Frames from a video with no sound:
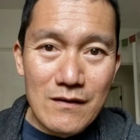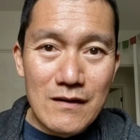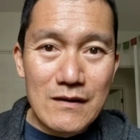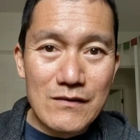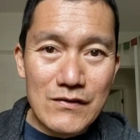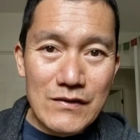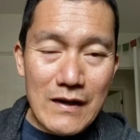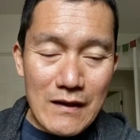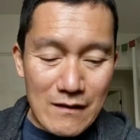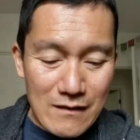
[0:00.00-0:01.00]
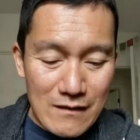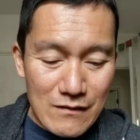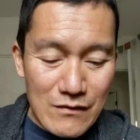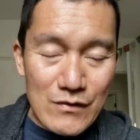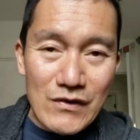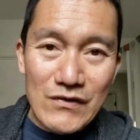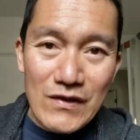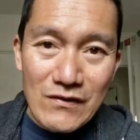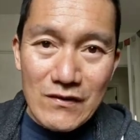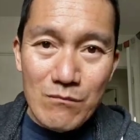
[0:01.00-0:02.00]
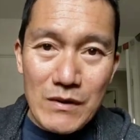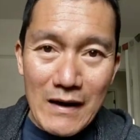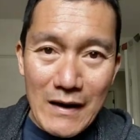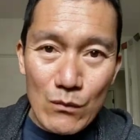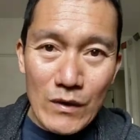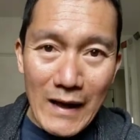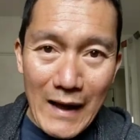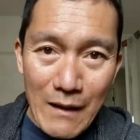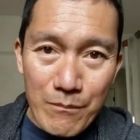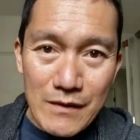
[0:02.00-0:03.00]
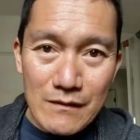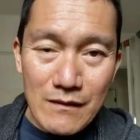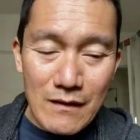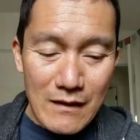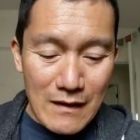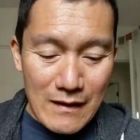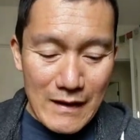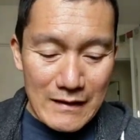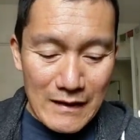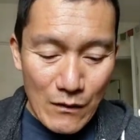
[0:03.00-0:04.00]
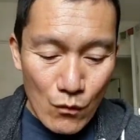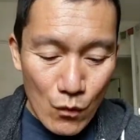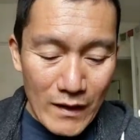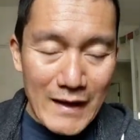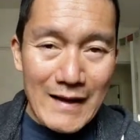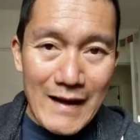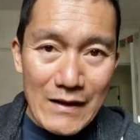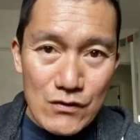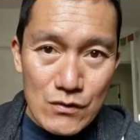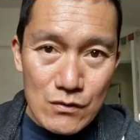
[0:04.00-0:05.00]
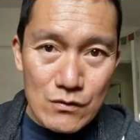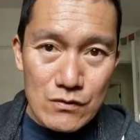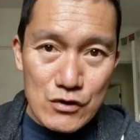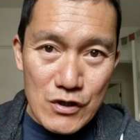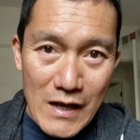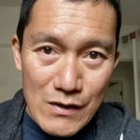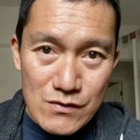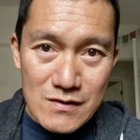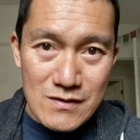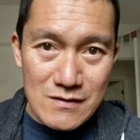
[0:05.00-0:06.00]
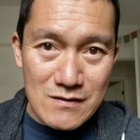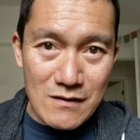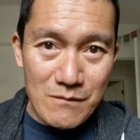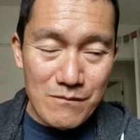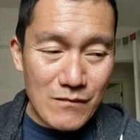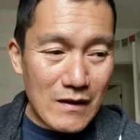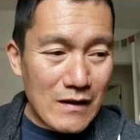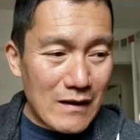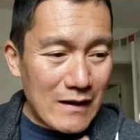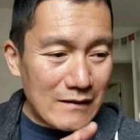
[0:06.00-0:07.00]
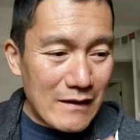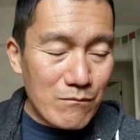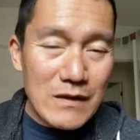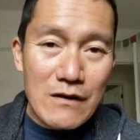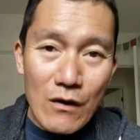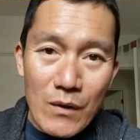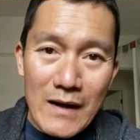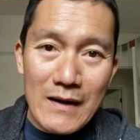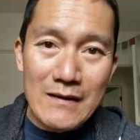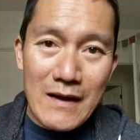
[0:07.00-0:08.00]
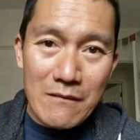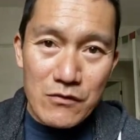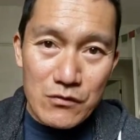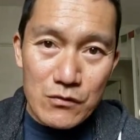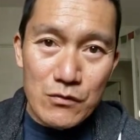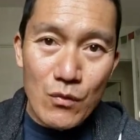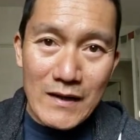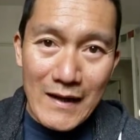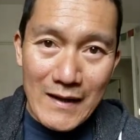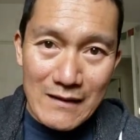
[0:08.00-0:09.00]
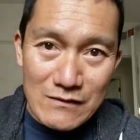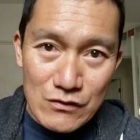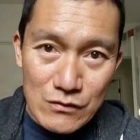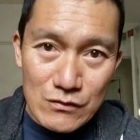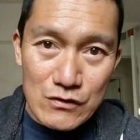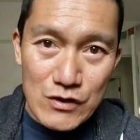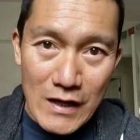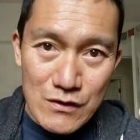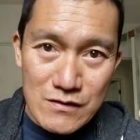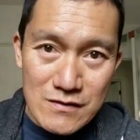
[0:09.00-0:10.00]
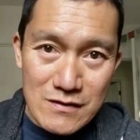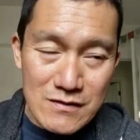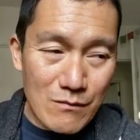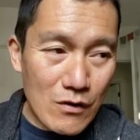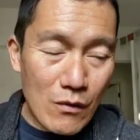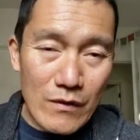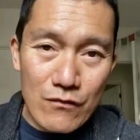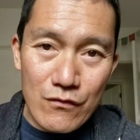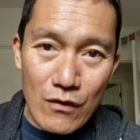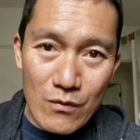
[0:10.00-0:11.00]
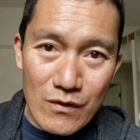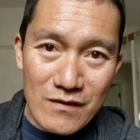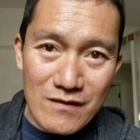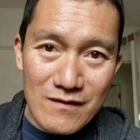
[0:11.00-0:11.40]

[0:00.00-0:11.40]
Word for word: is to say, there's a system behind what happened, and what can I do to change the system? And let me go ahead and do what I can do to change the system going forward.